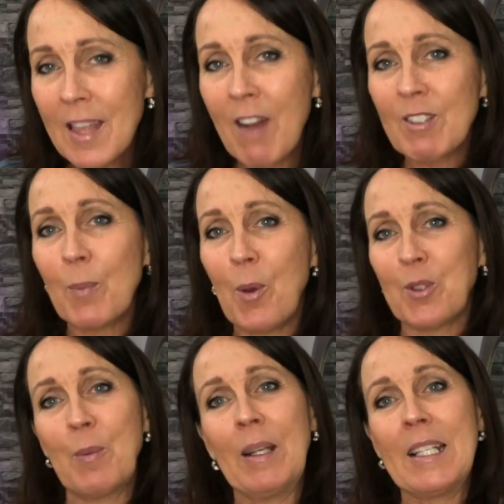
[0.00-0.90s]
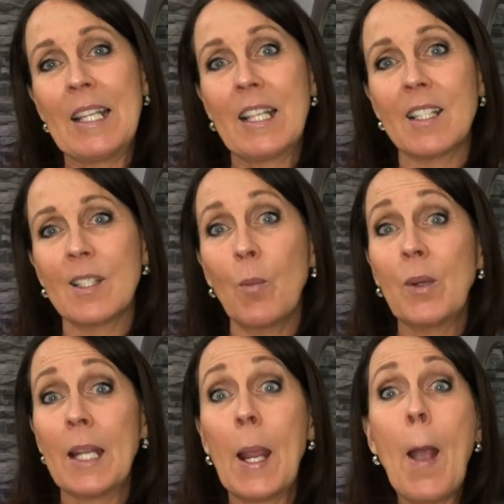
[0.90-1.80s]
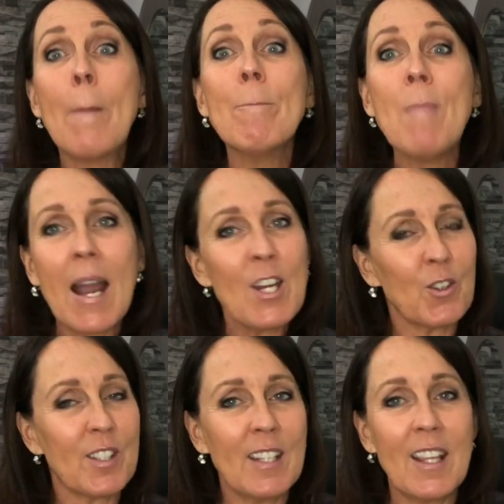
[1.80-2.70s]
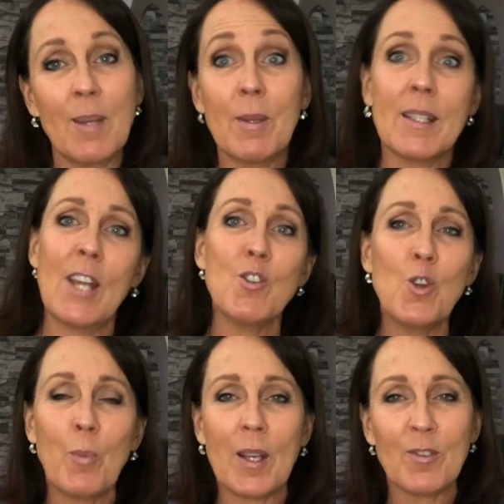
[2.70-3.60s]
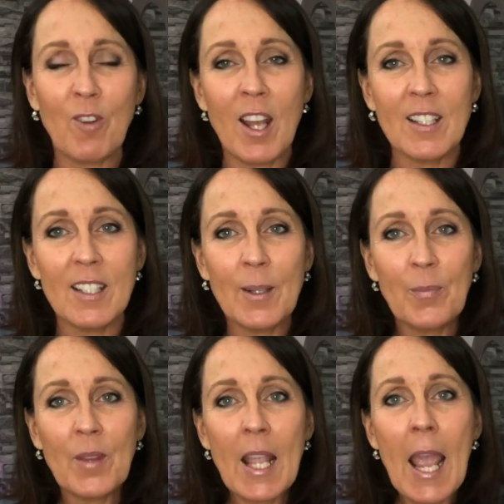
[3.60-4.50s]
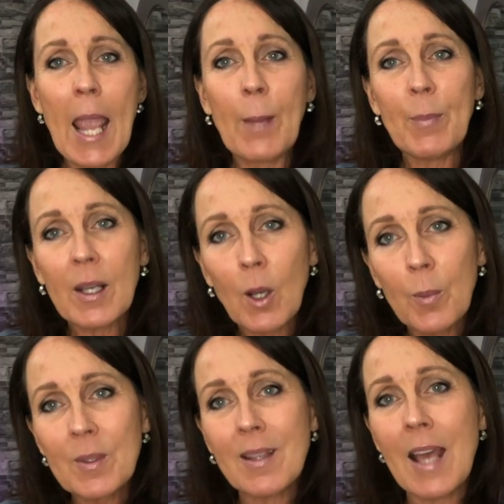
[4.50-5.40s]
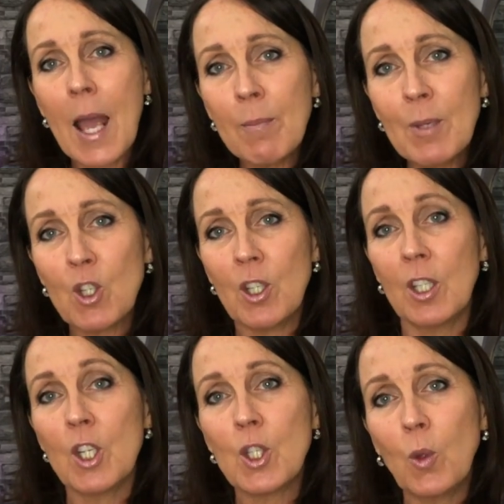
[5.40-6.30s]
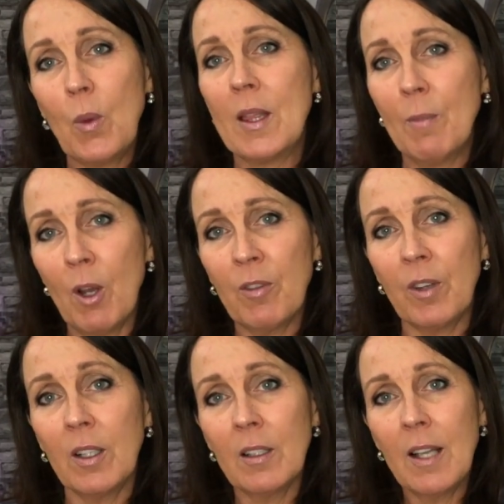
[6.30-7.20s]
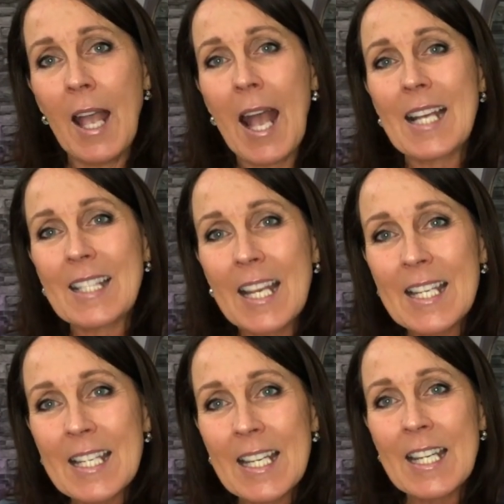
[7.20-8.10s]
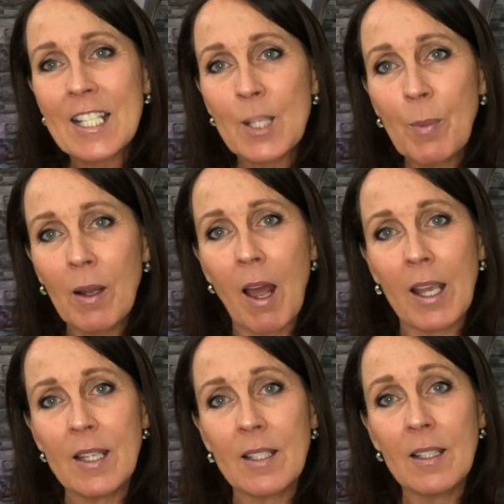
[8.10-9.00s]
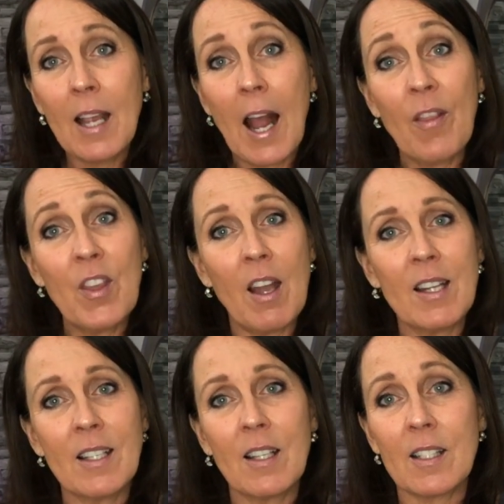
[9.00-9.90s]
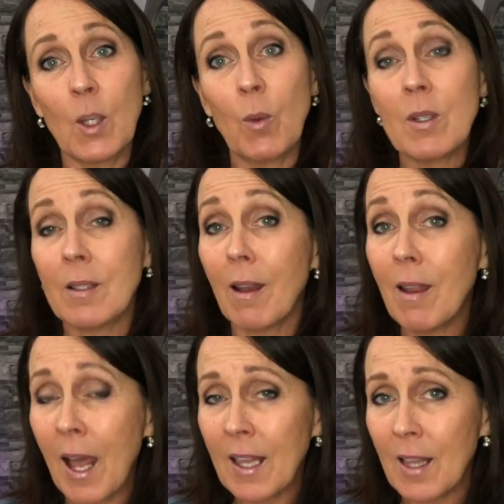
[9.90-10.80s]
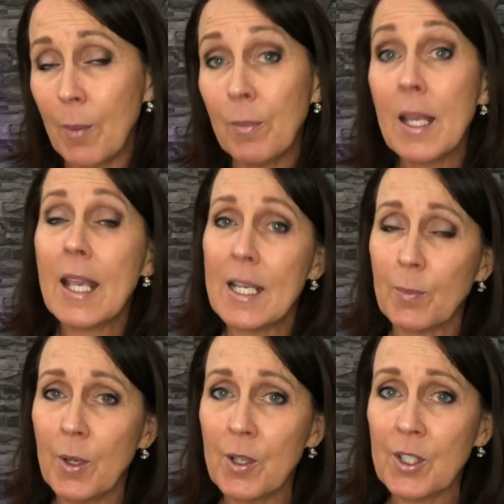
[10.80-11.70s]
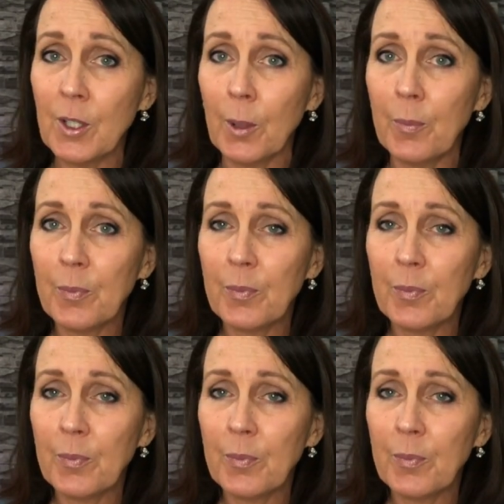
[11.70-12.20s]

there is a possibility that somebody might not see them as their new best friend, it becomes their mission to win them over, as they need to be liked, and the idea that someone doesn't like them is personal.